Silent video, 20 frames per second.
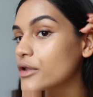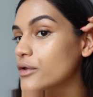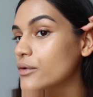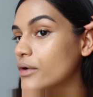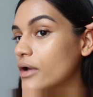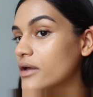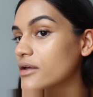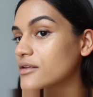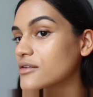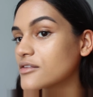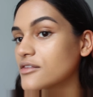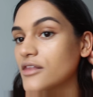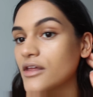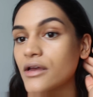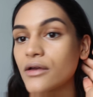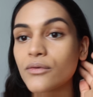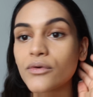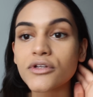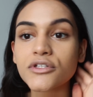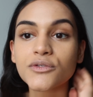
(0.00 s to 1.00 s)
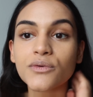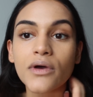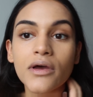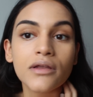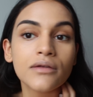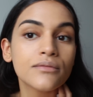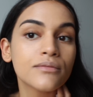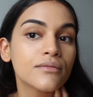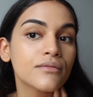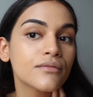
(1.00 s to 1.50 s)
do you guys think? Which
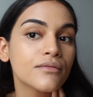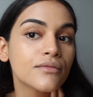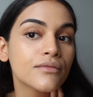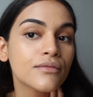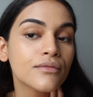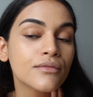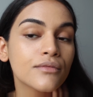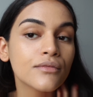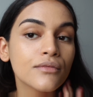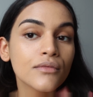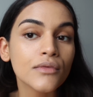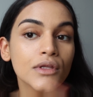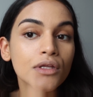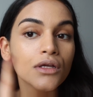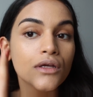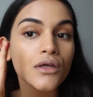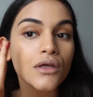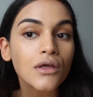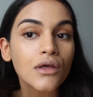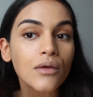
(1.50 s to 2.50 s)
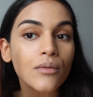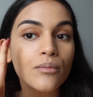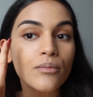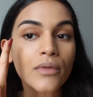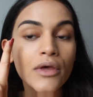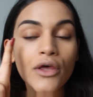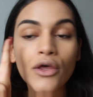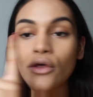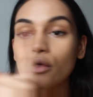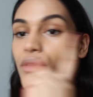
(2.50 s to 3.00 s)
one?
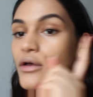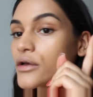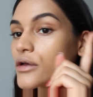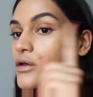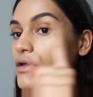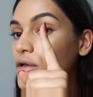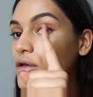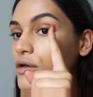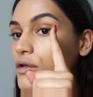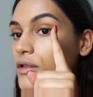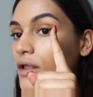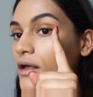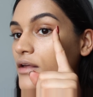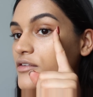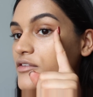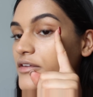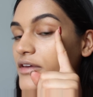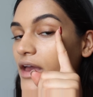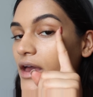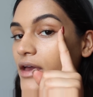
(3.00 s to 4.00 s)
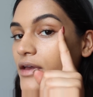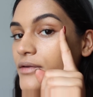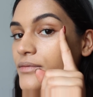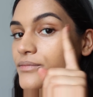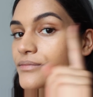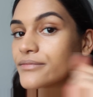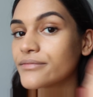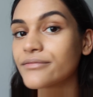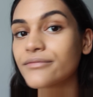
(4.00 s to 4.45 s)
Milk Glossier.